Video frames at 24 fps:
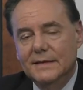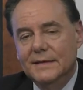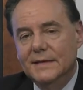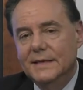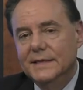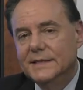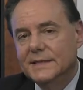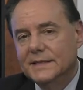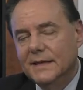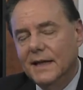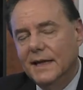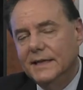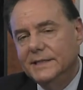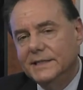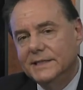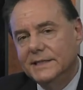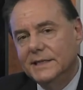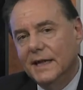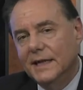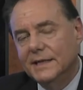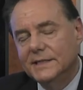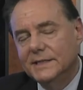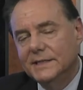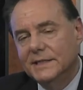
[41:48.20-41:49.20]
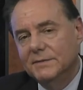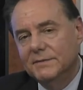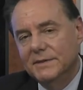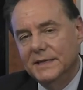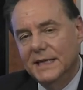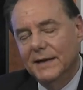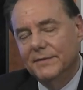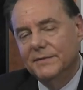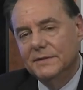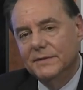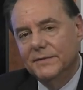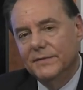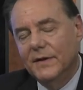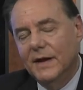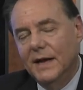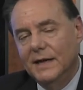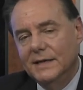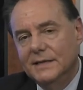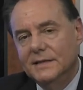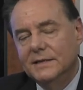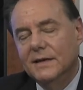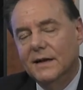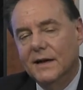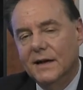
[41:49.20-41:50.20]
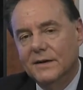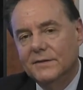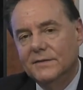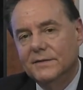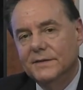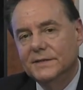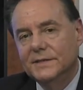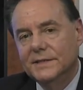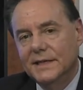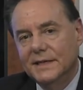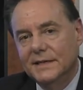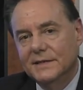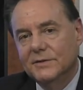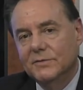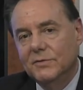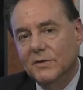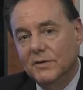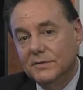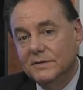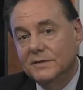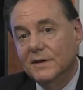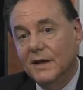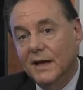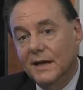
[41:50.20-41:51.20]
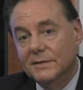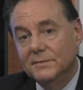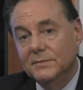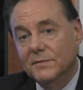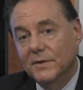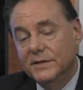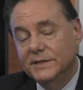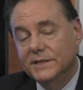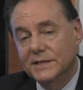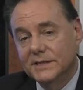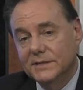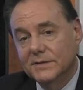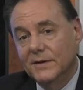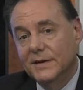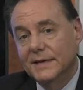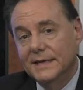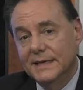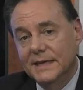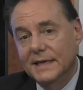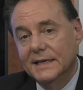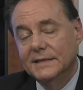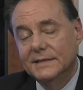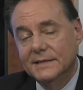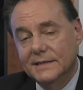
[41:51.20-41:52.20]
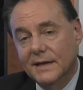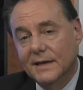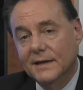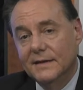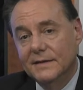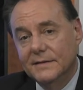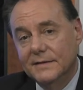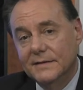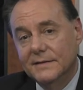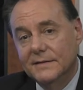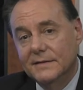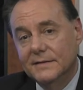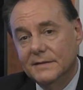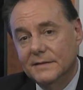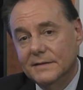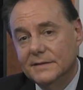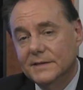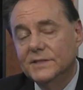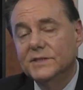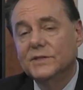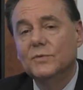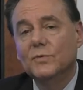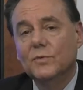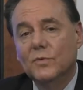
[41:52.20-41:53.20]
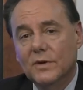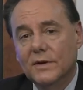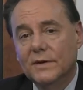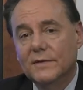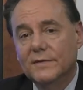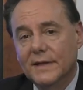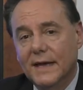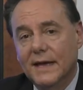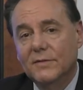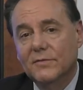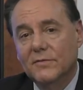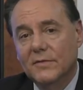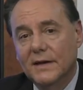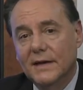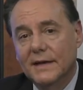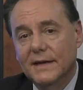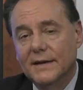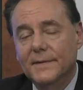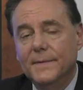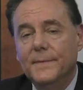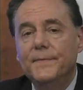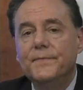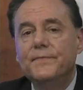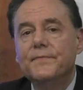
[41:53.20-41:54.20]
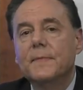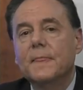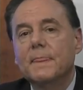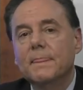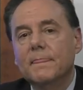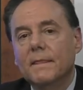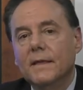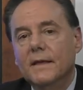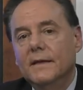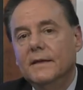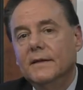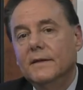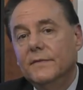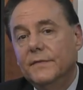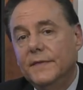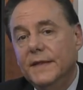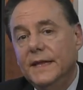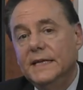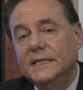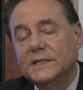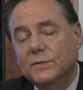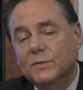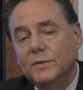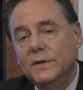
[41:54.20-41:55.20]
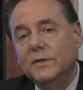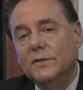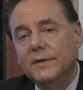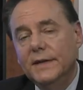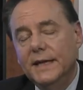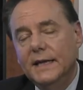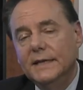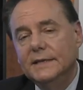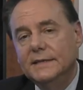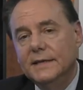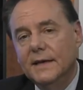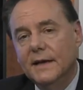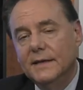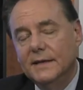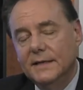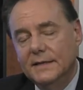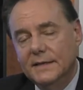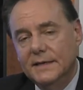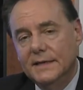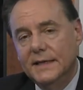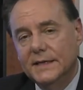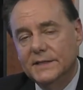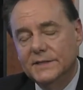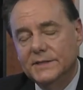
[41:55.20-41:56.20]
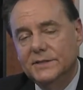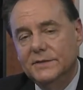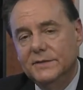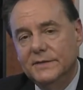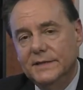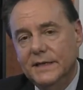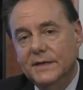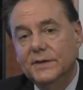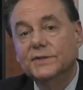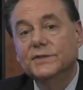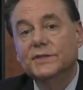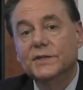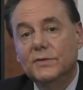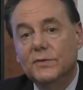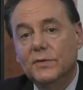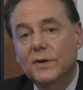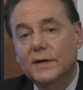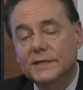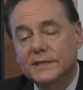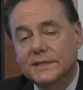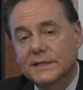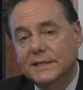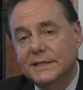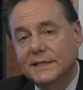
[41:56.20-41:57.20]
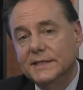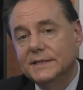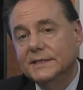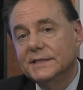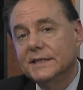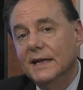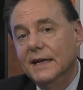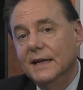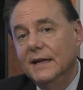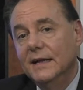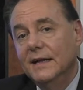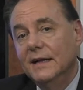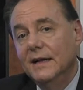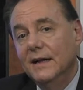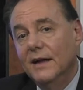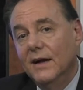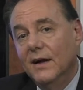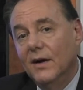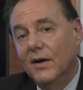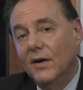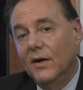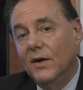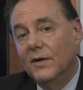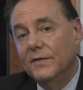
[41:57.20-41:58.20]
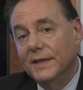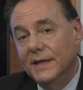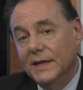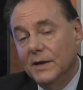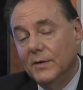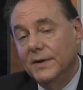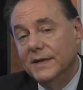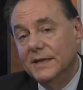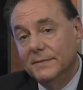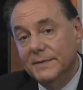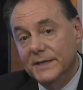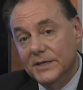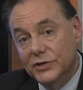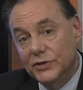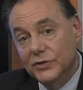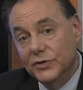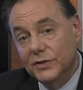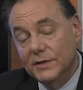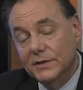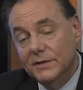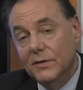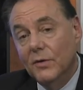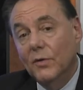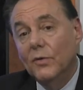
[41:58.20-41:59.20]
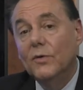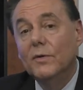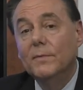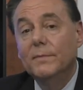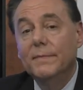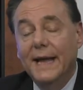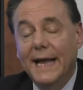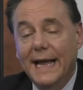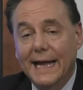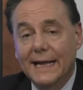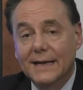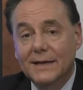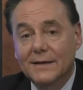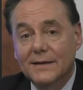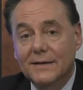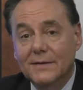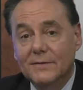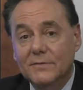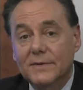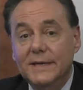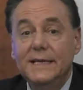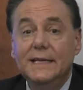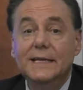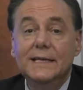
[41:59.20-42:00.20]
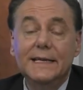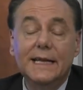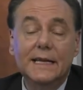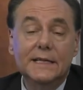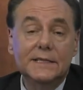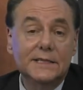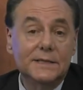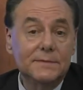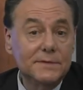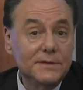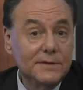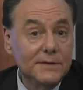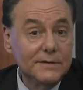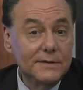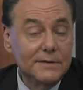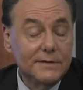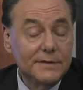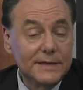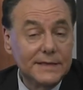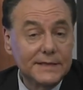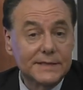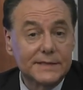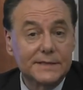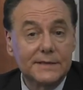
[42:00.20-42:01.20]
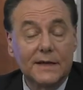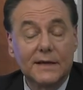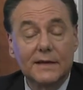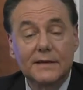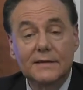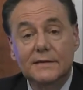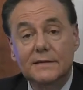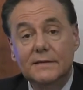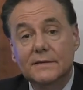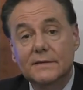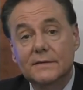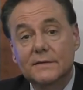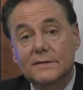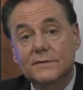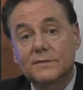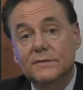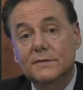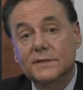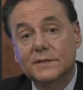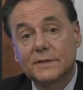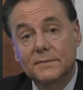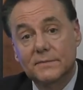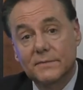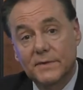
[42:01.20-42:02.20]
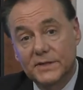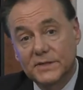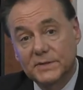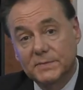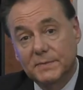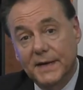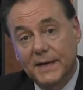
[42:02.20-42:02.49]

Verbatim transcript: it's not just that we have a divided Congress and, quote, not much is going to get done. It doesn't work that way. Things will get done in the next two years. The question is, are they going to be good or bad? We can get some good things done through some must